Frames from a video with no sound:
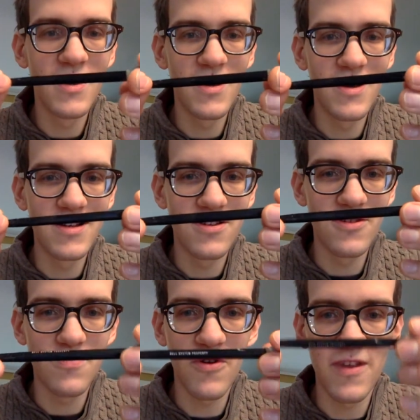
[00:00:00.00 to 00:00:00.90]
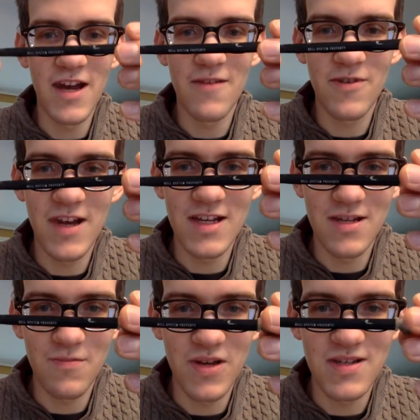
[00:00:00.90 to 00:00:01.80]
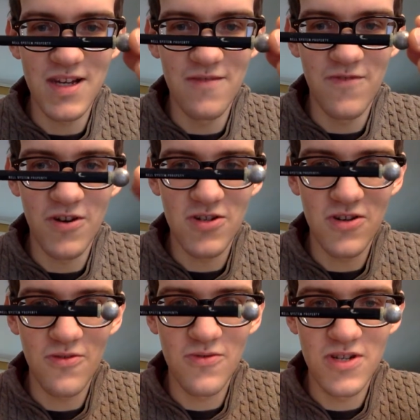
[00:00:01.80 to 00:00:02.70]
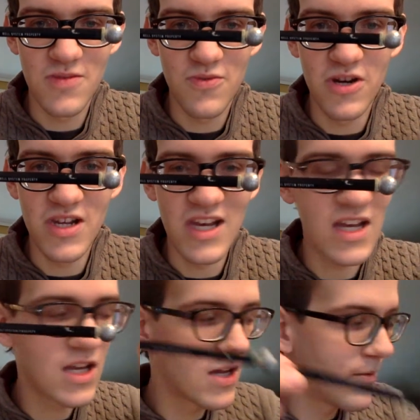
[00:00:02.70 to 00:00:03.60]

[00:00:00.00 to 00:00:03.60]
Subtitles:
So it's both an advertising piece and functional, which is pretty neat.